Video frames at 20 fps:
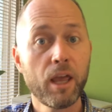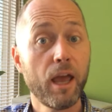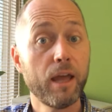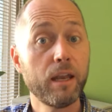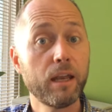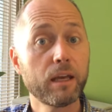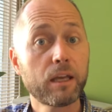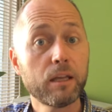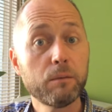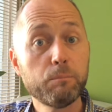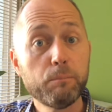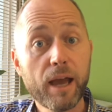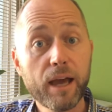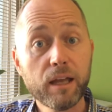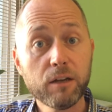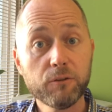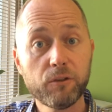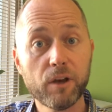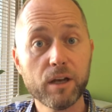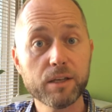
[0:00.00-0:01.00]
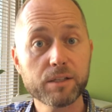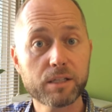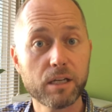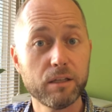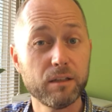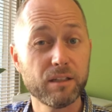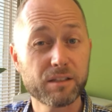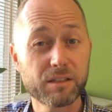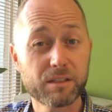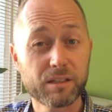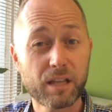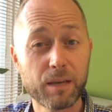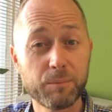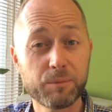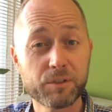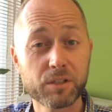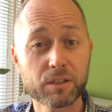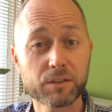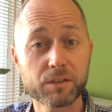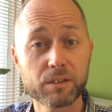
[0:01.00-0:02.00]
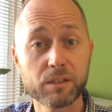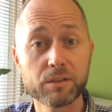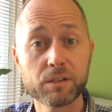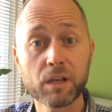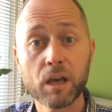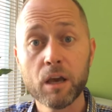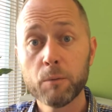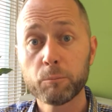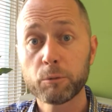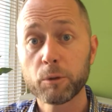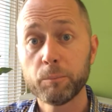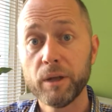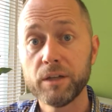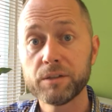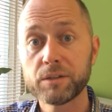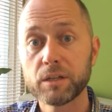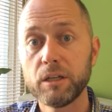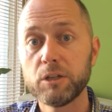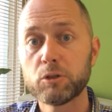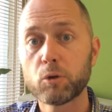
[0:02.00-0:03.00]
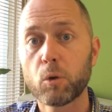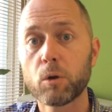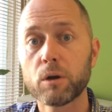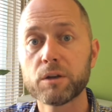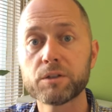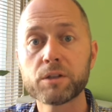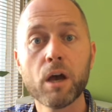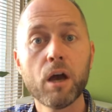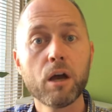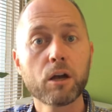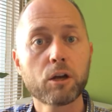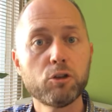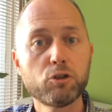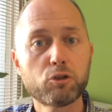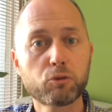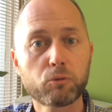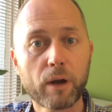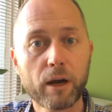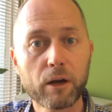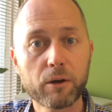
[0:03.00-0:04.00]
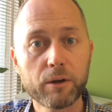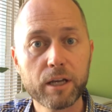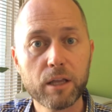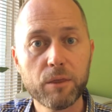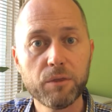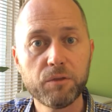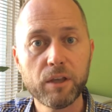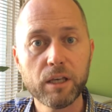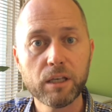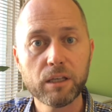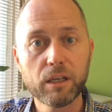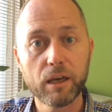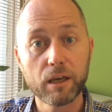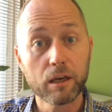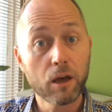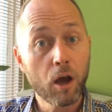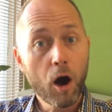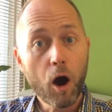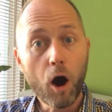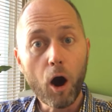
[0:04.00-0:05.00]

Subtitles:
And it can manifest in this type 6's propensity towards contrarian thinking,